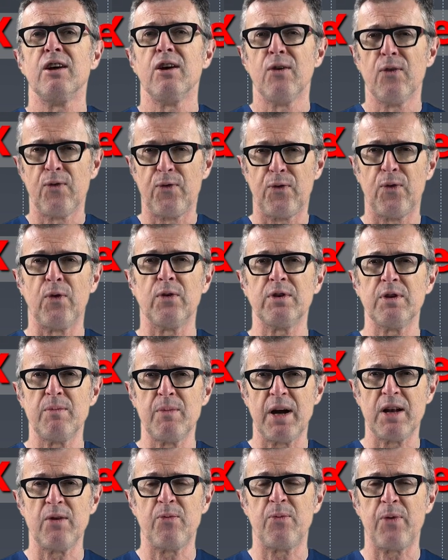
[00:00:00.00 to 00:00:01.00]
for the
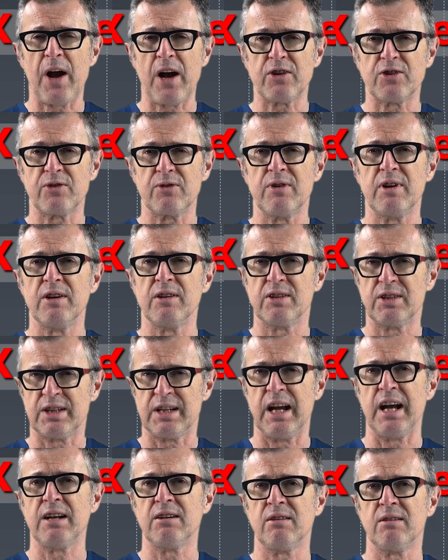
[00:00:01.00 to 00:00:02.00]
manufacturing
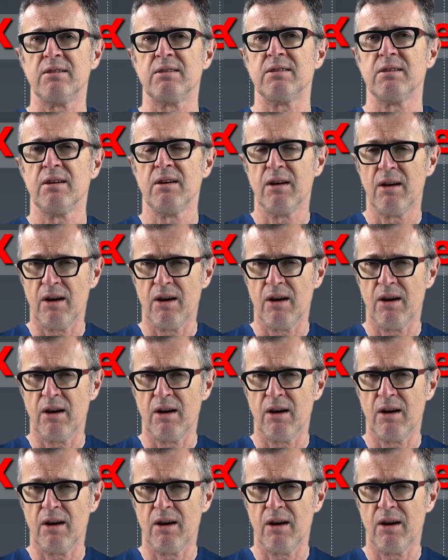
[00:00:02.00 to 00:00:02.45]
standards